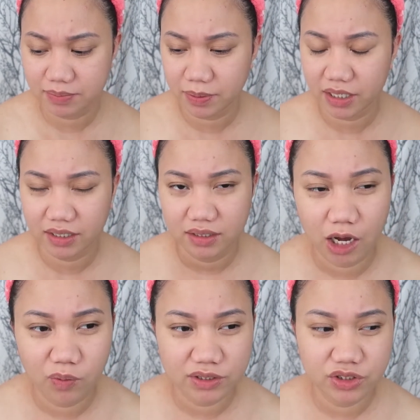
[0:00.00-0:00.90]
but
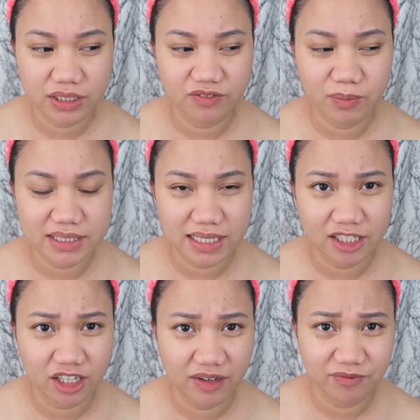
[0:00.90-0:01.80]
I want to give
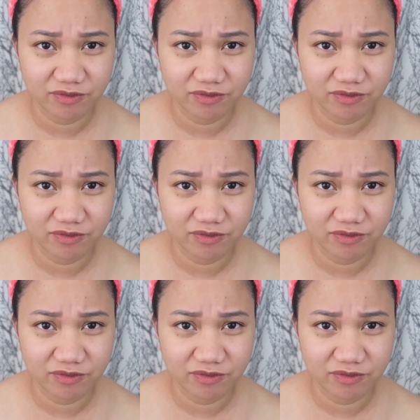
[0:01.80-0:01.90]
myself a